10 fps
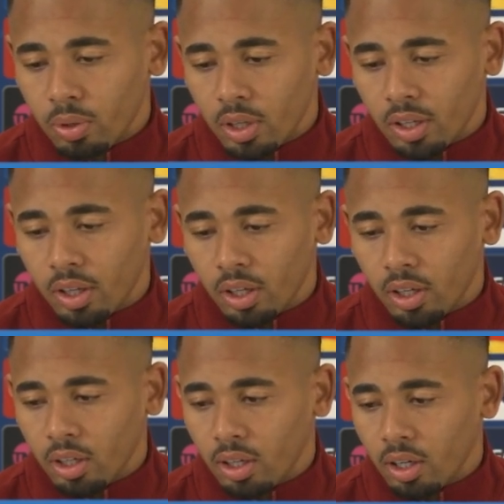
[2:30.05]
I think
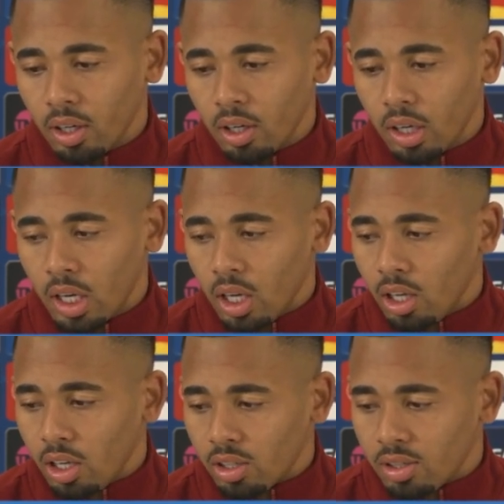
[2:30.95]
uh,
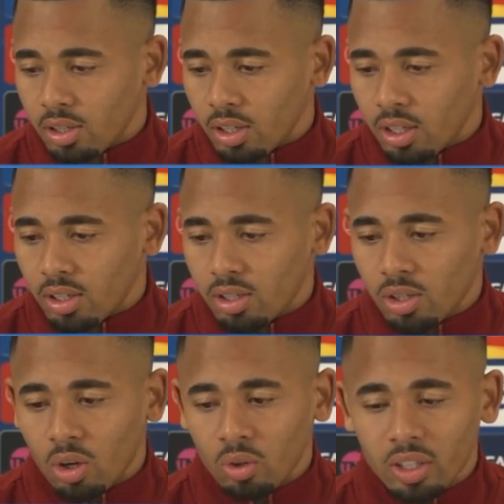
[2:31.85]
it's, it's
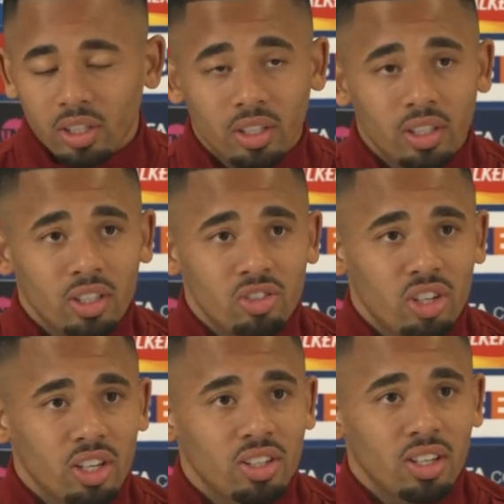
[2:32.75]
only
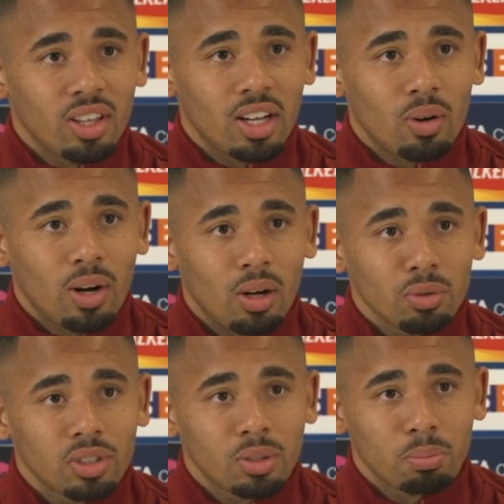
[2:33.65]
J T now out,